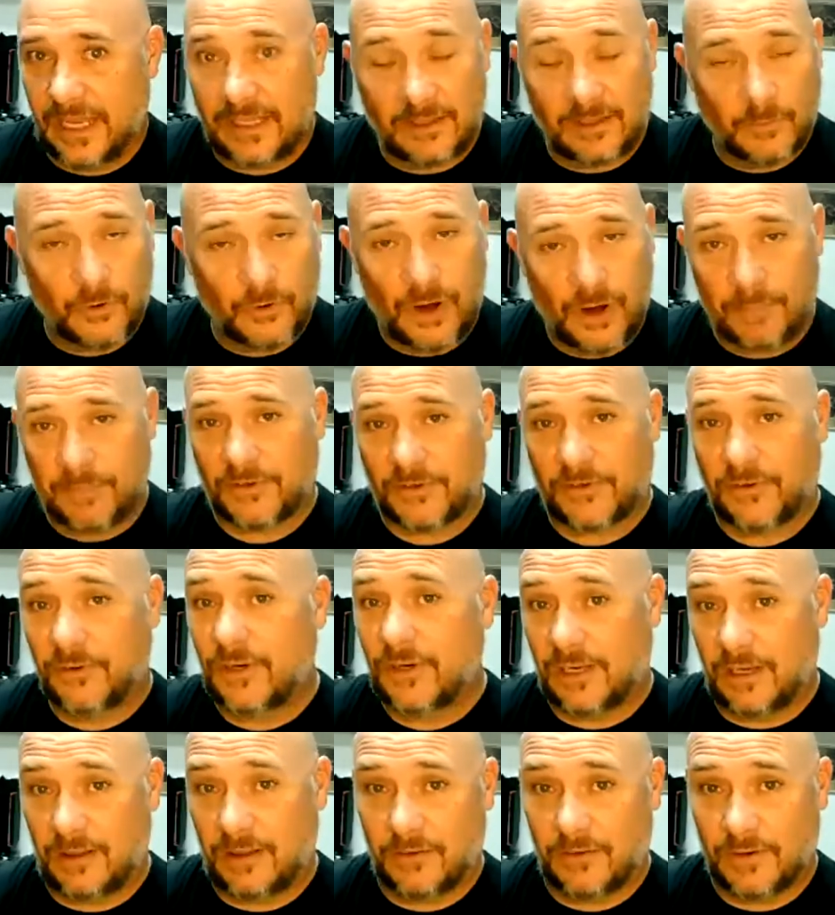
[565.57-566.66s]
the more
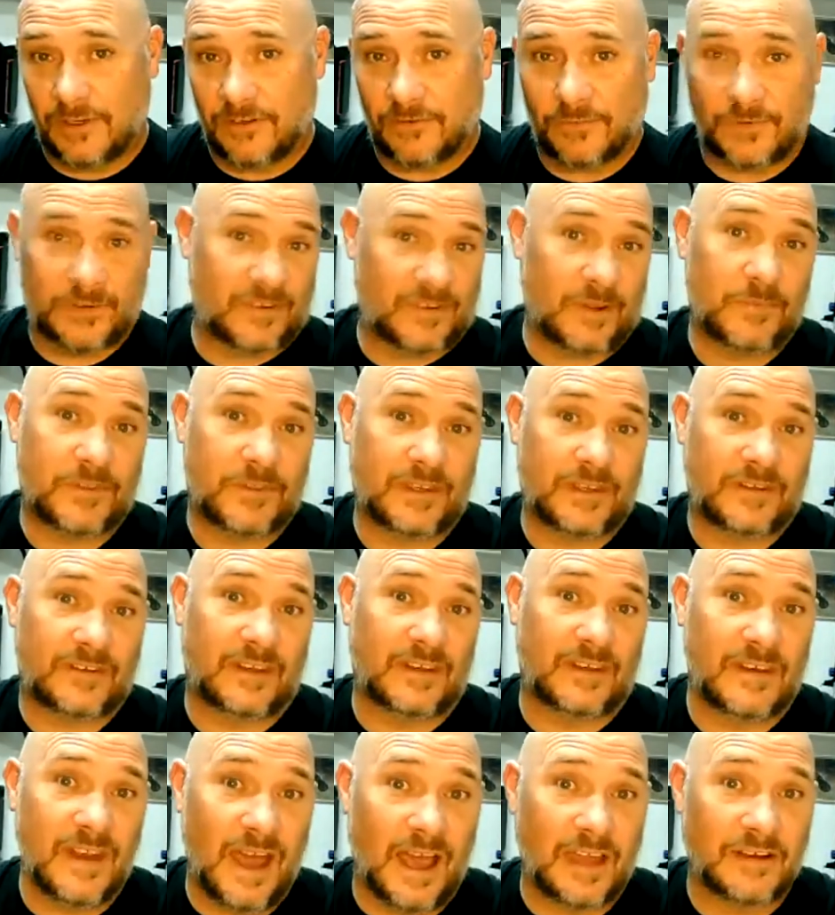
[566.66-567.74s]
opportunity there is for something to
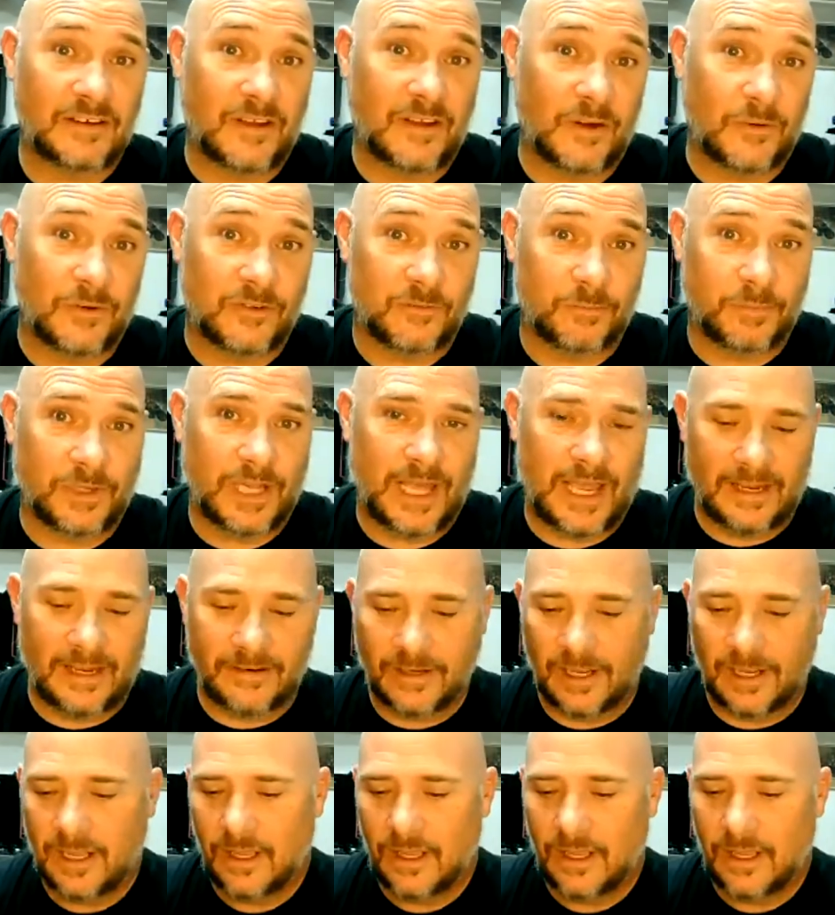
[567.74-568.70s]
not go as planned.